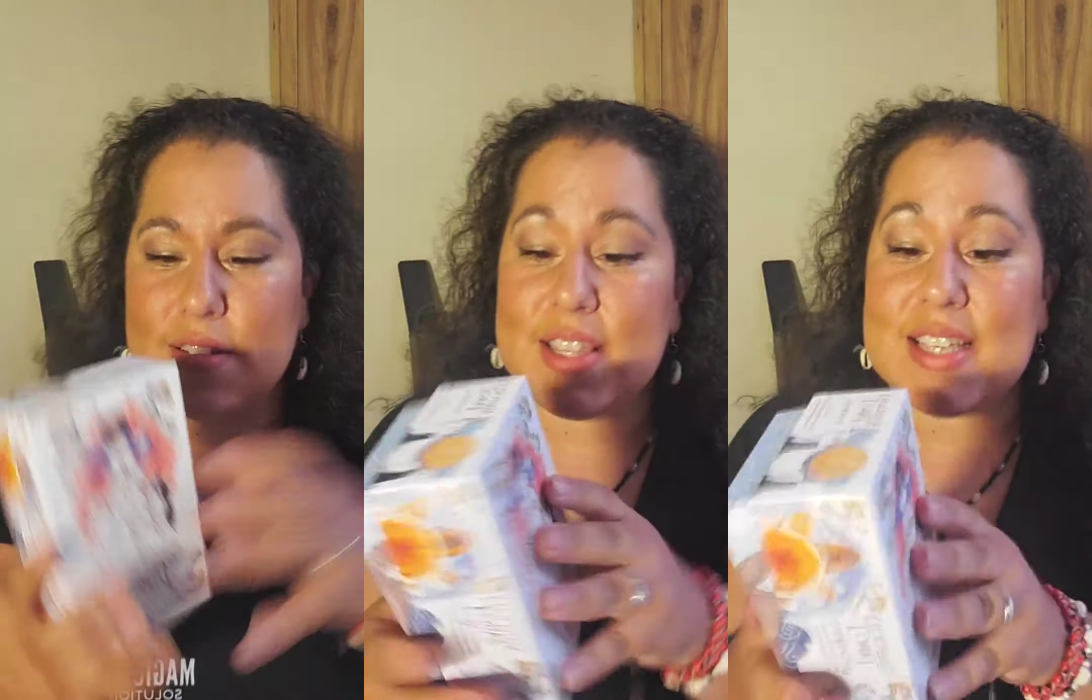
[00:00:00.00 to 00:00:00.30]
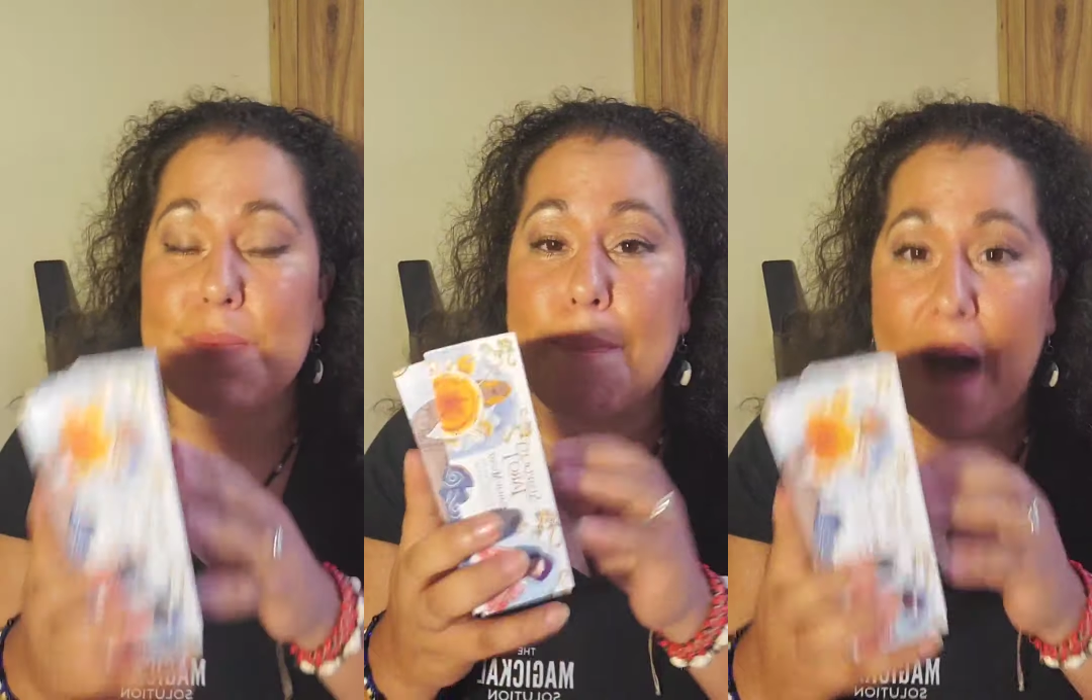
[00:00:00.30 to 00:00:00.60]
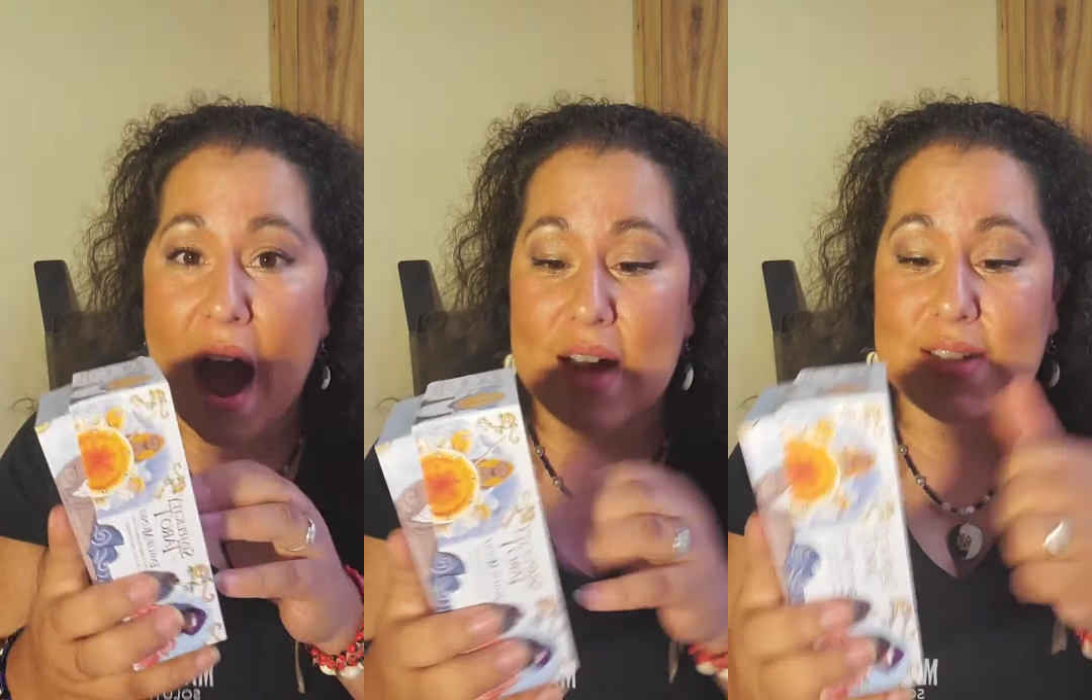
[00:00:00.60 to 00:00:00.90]
this
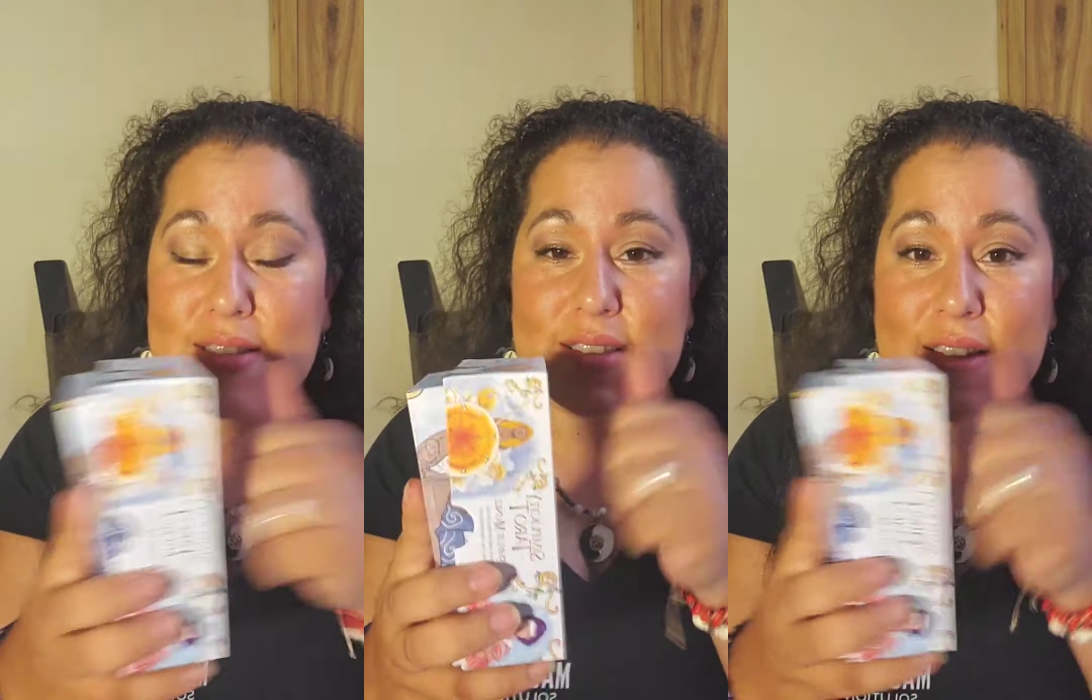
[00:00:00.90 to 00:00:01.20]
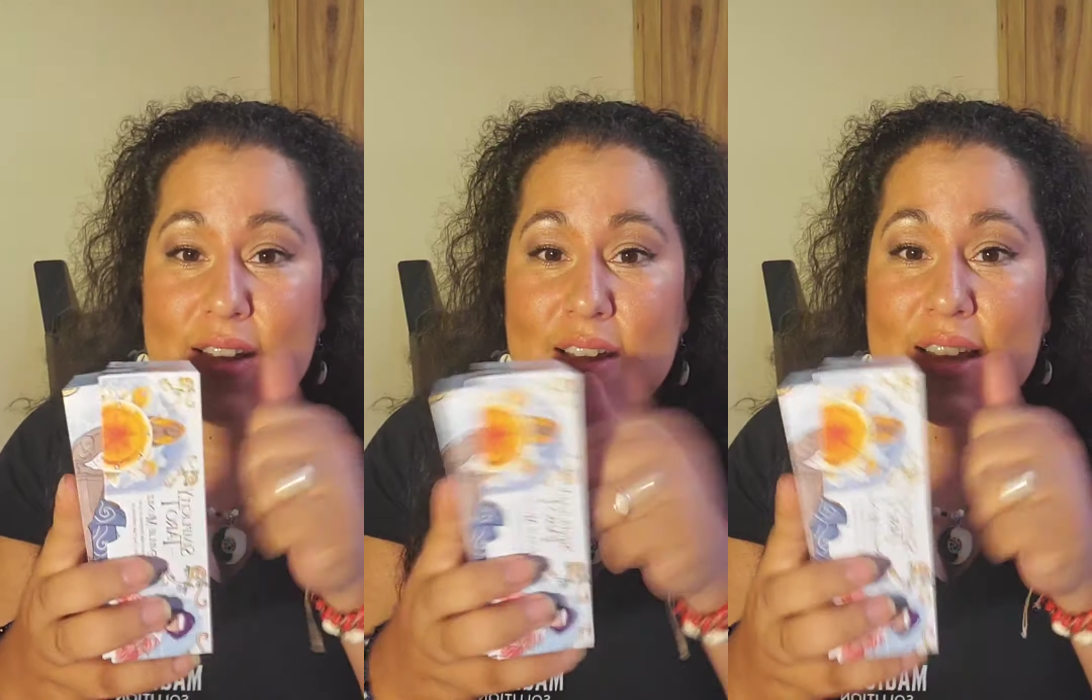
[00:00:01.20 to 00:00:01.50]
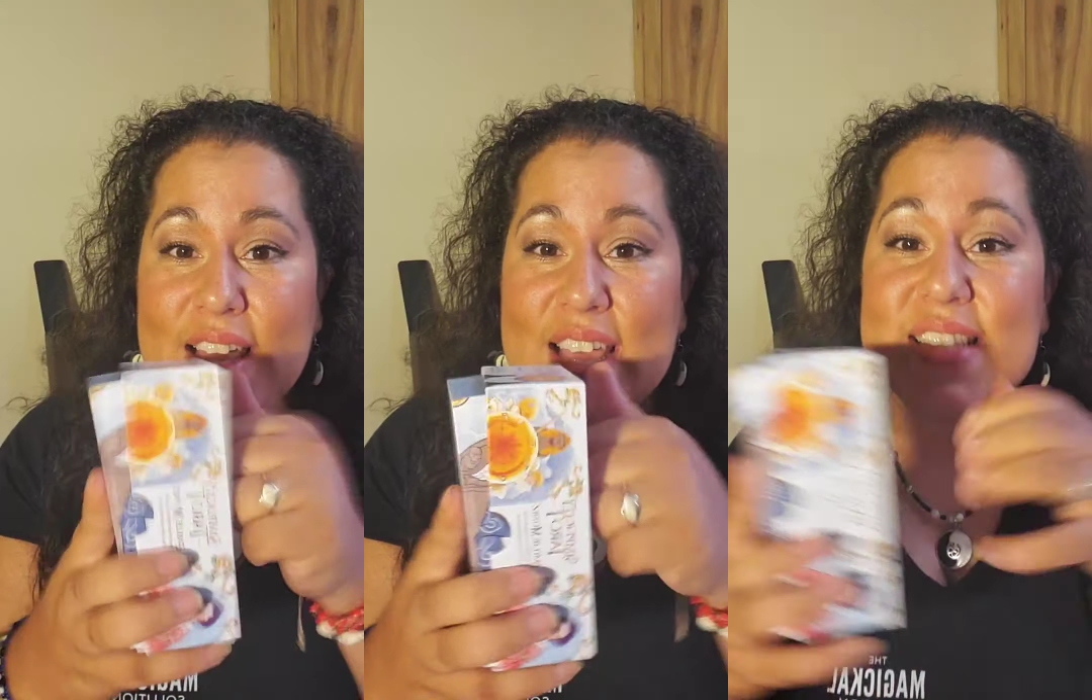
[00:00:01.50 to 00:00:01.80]
box
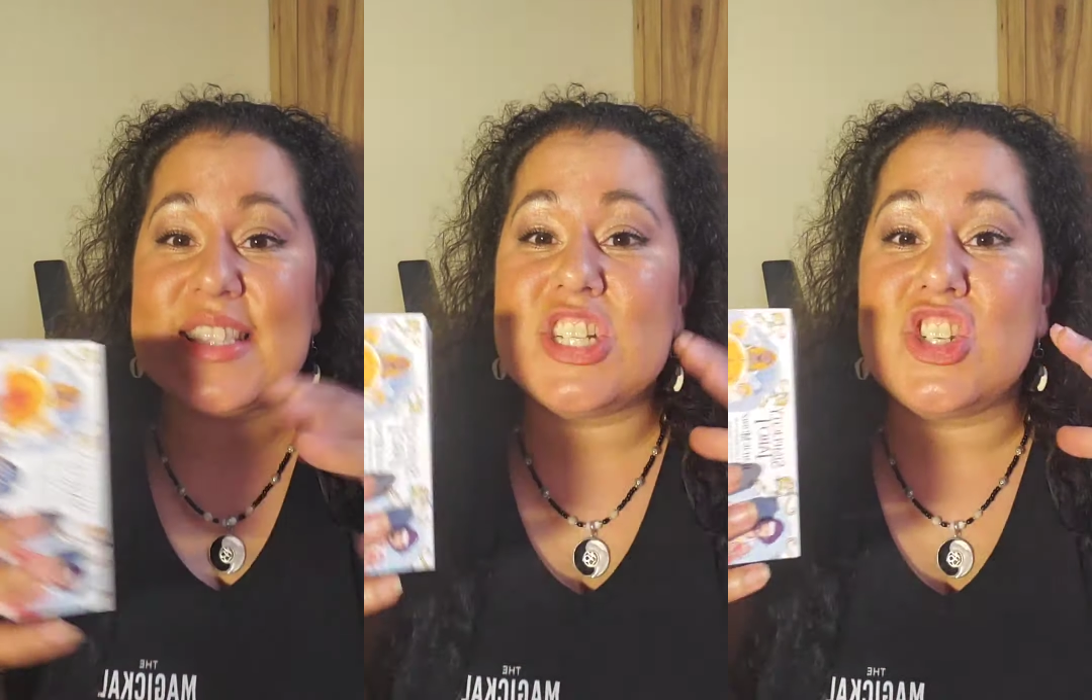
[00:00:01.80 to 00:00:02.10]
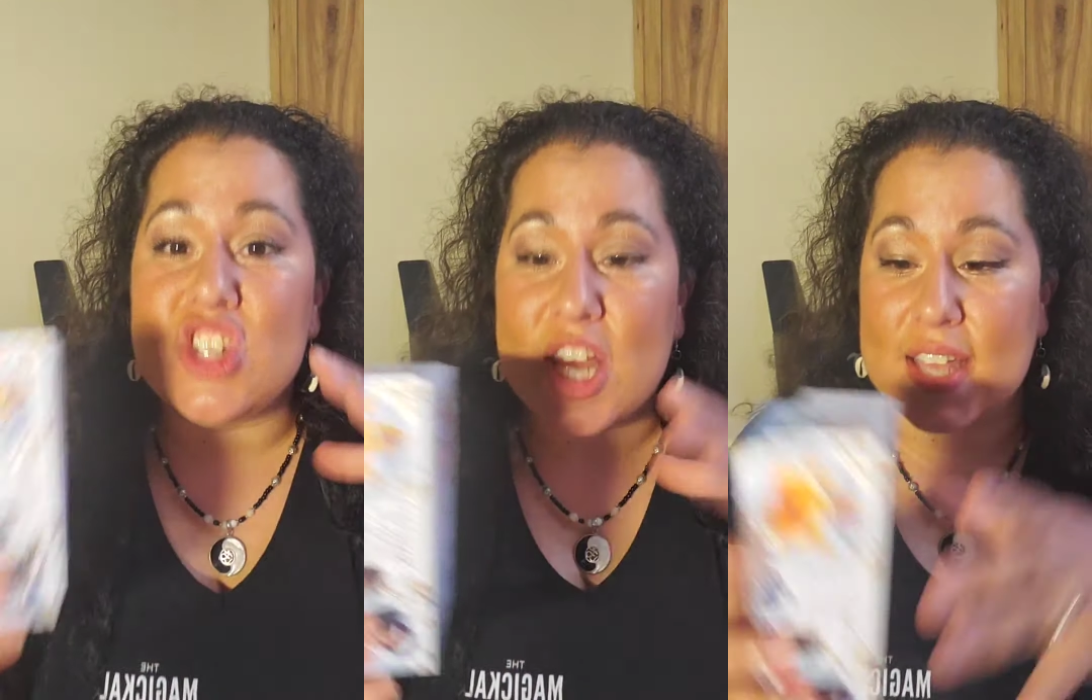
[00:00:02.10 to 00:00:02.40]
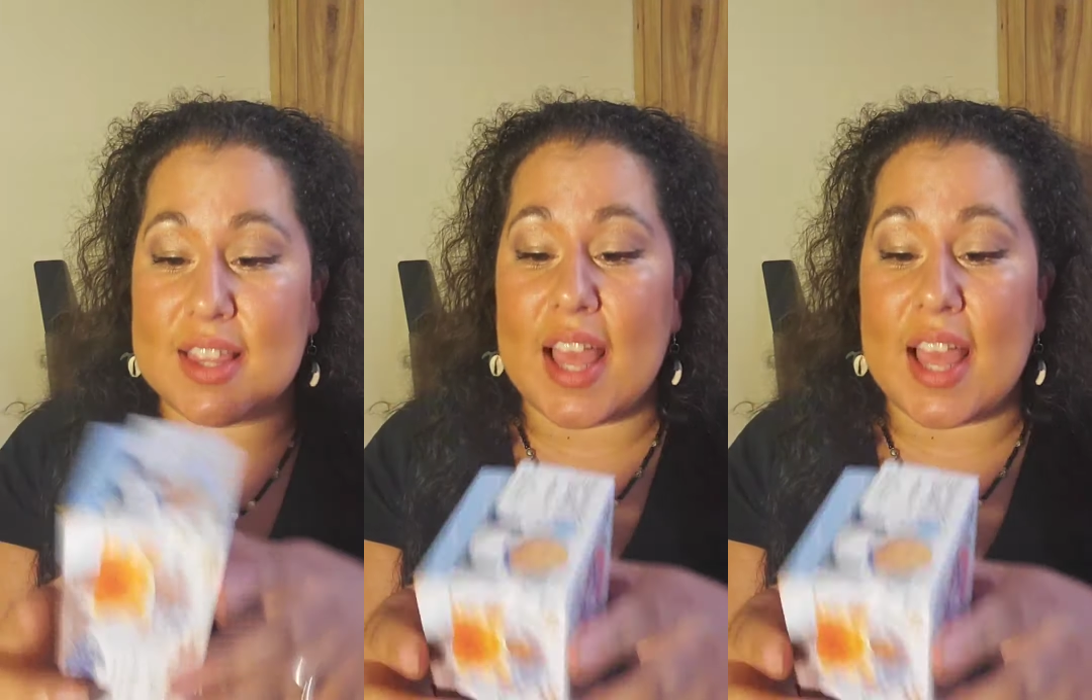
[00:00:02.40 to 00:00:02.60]
is legit.